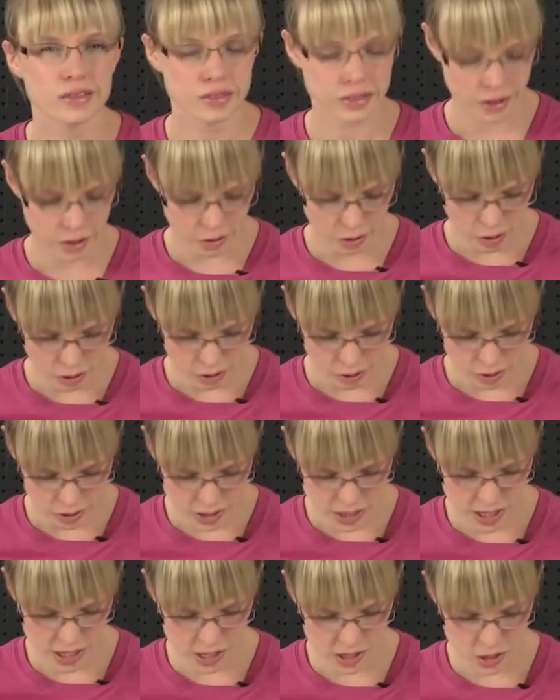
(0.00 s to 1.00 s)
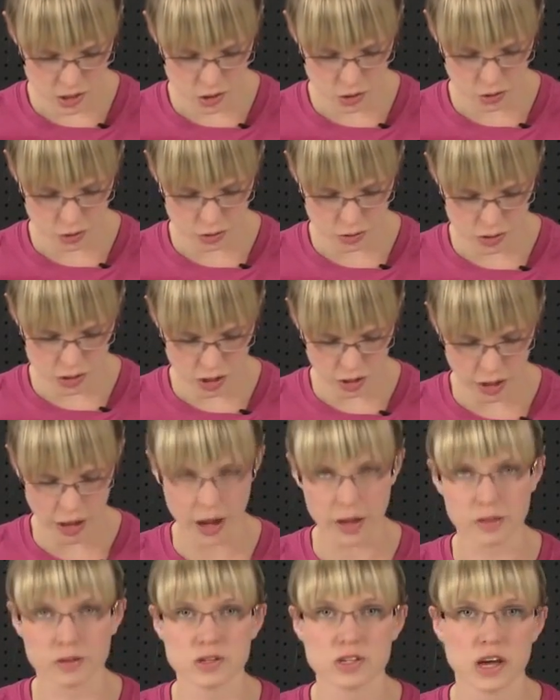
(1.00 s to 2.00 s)
There are 6 screws on
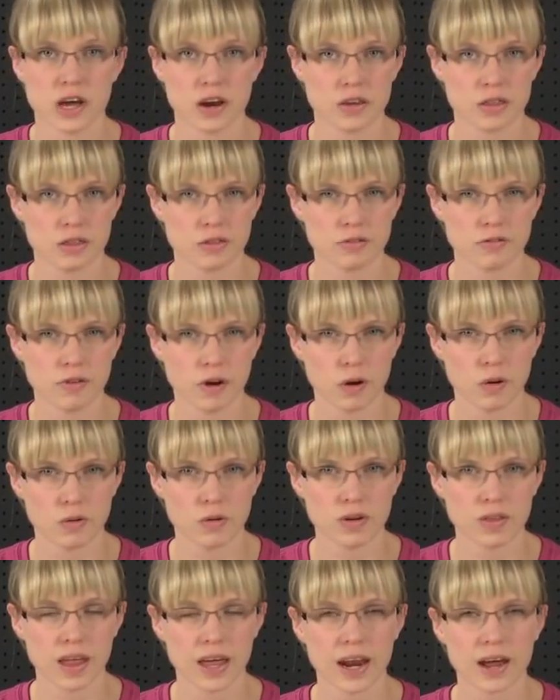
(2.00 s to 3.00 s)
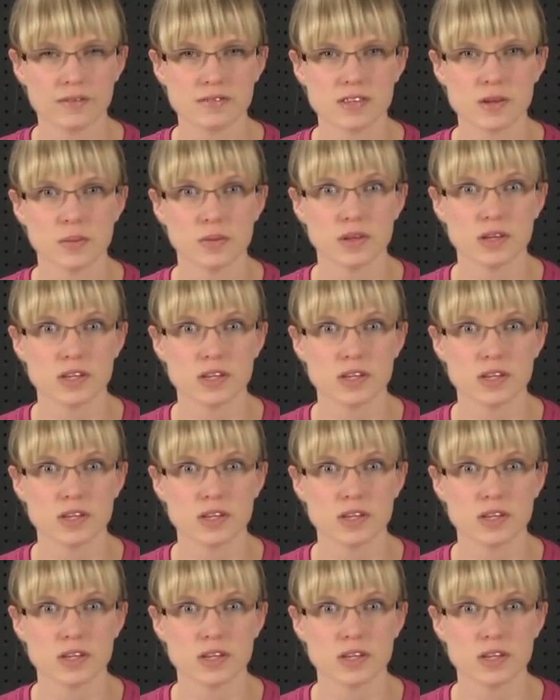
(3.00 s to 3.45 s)
either side of the phone that have some